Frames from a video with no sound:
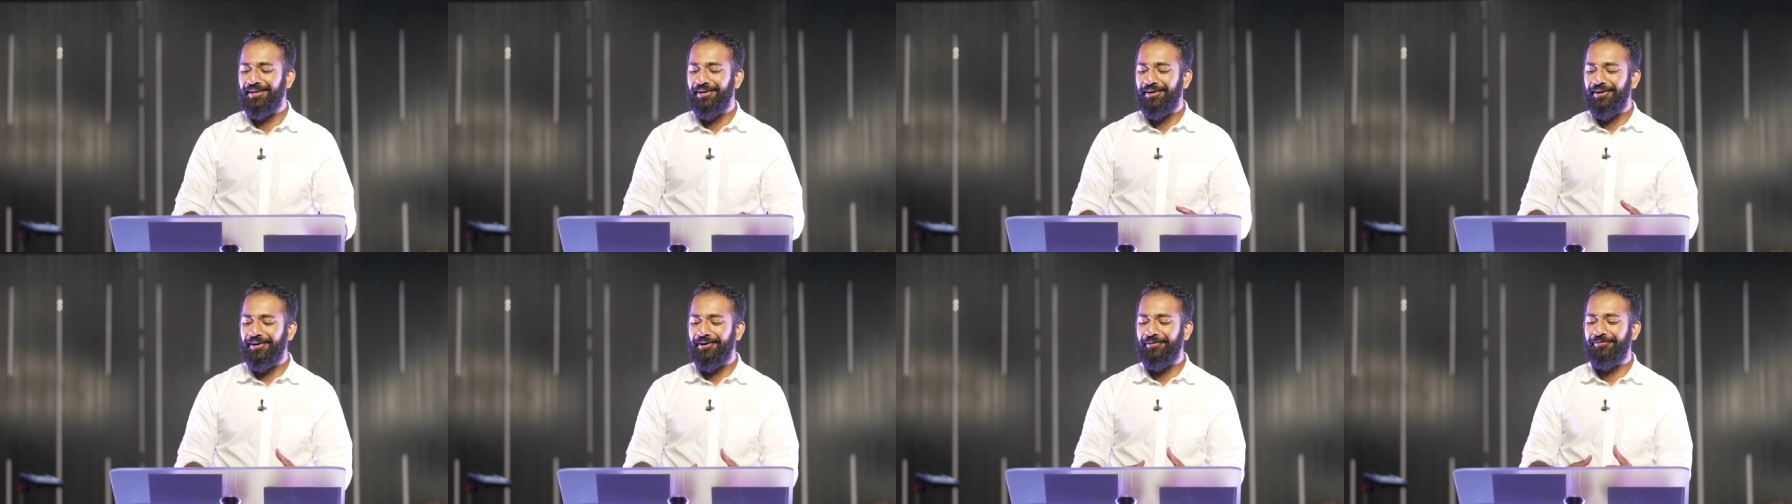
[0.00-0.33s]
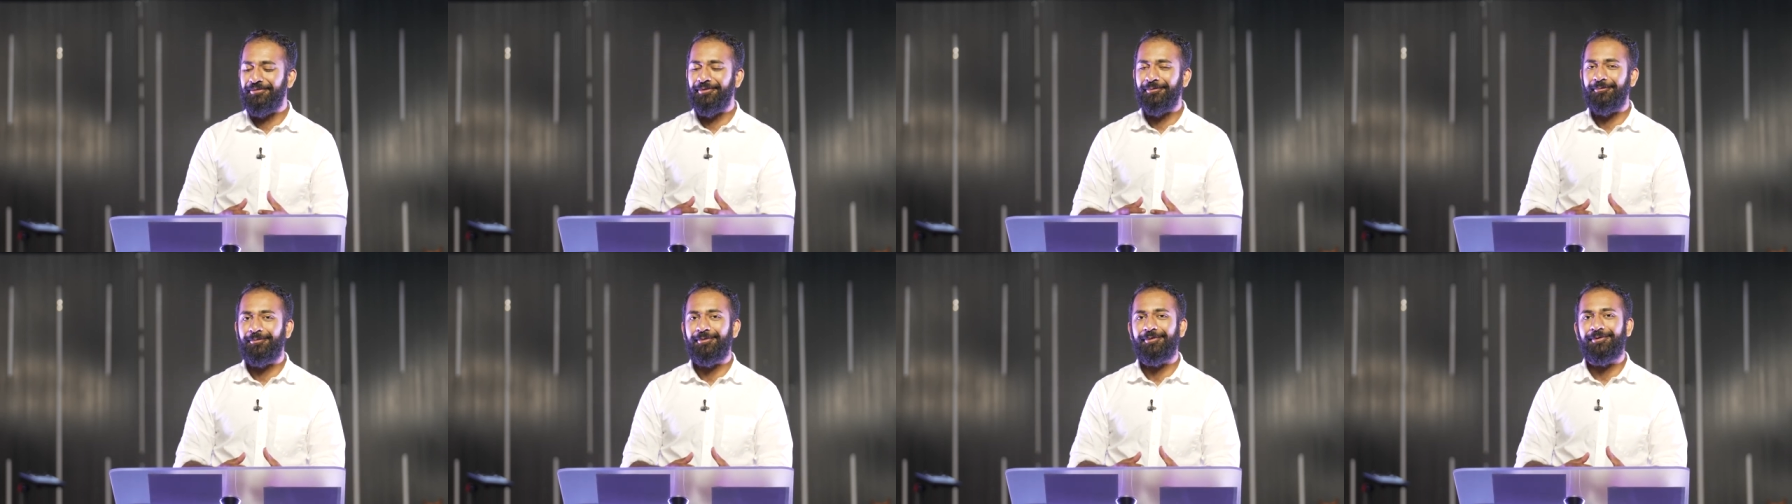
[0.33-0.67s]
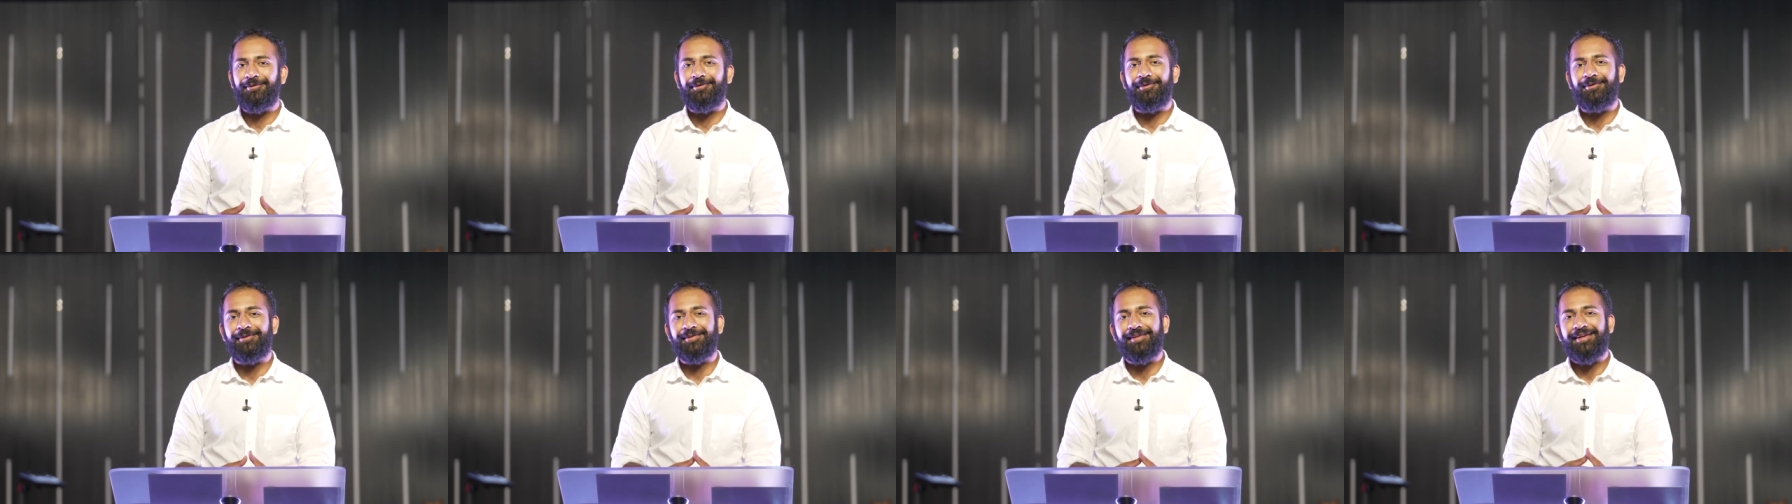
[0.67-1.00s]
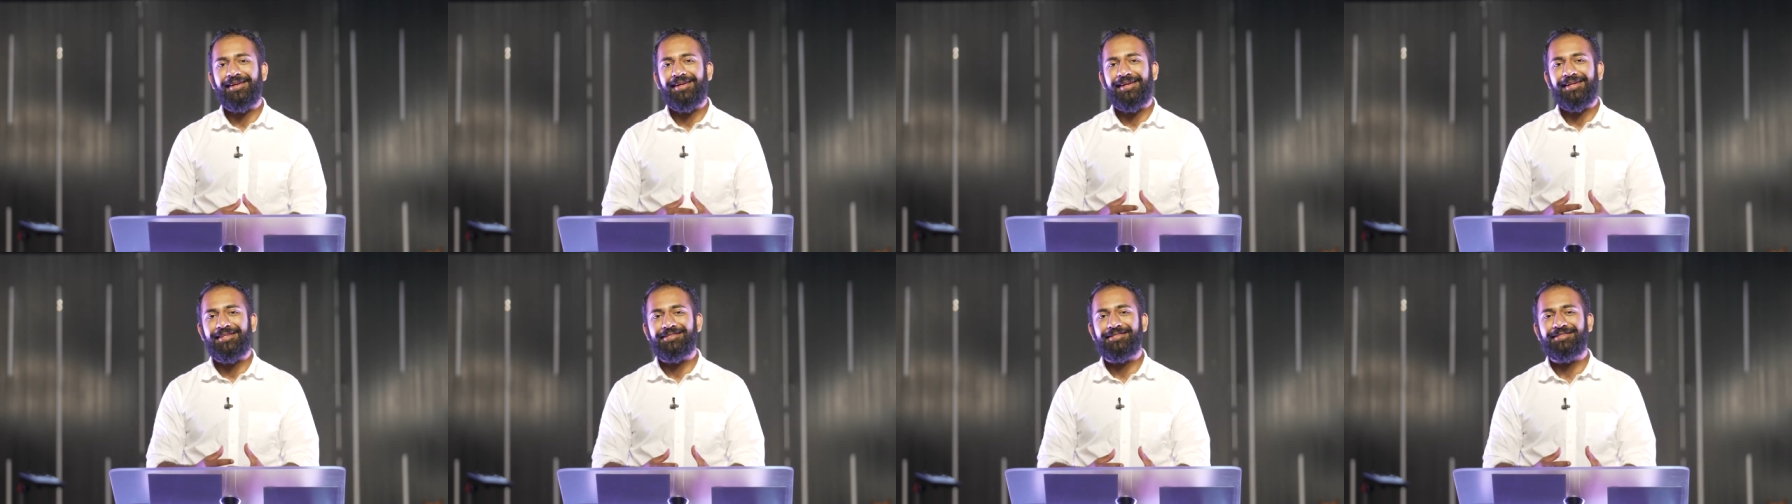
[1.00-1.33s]
of the world
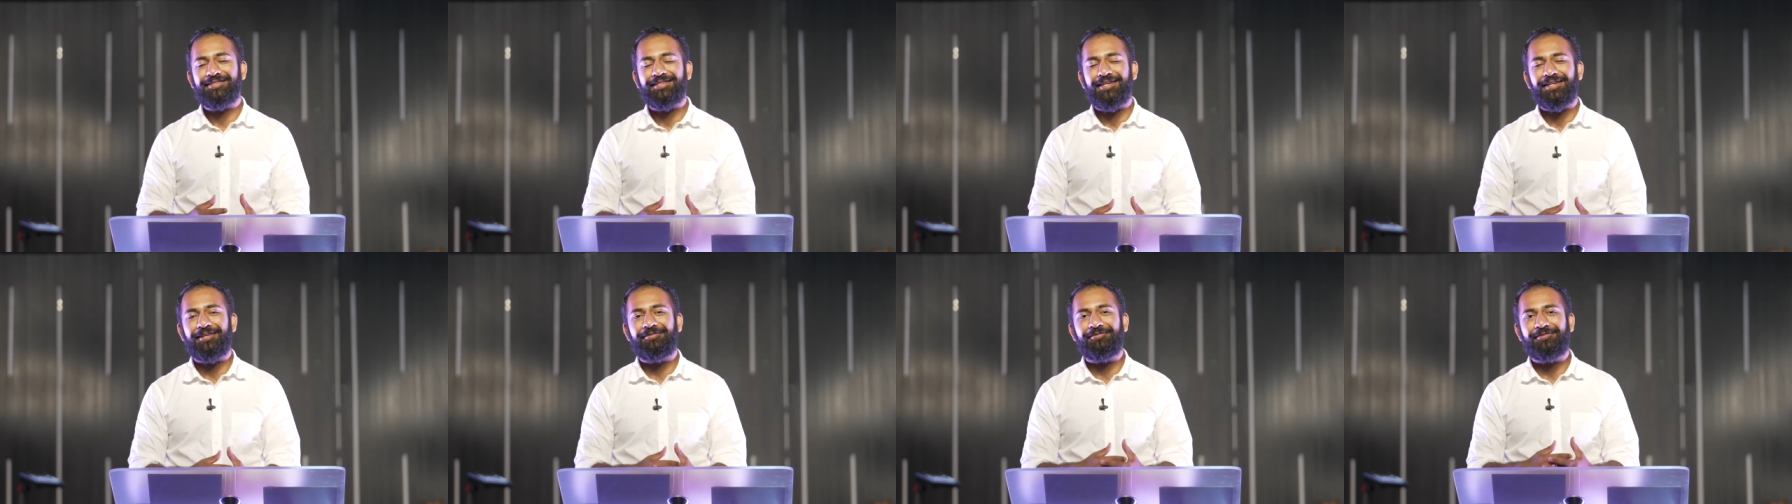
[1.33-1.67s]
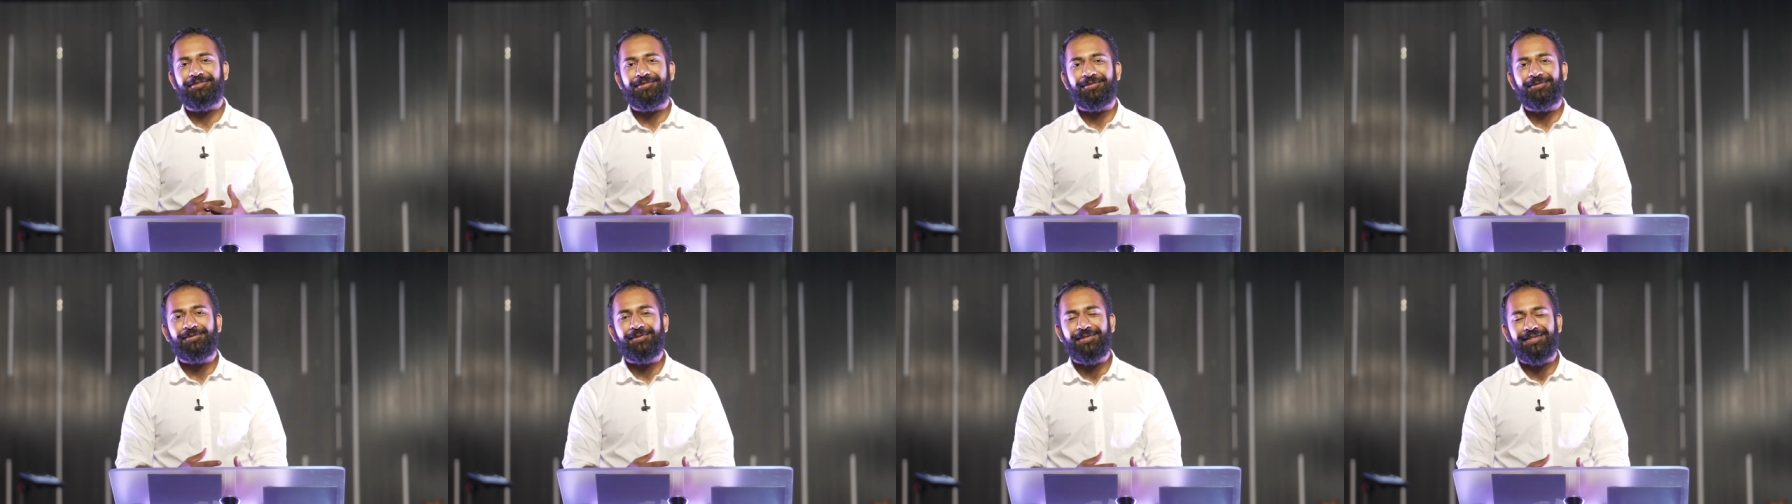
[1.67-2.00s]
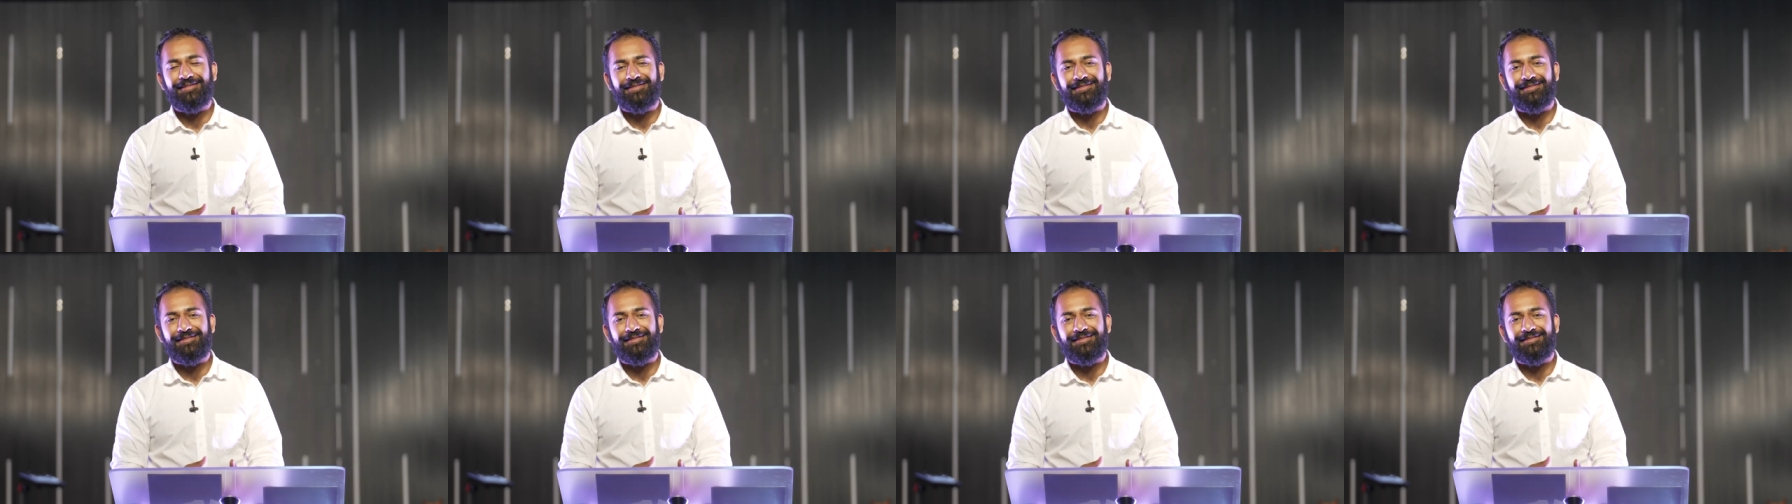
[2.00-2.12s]
instead of doing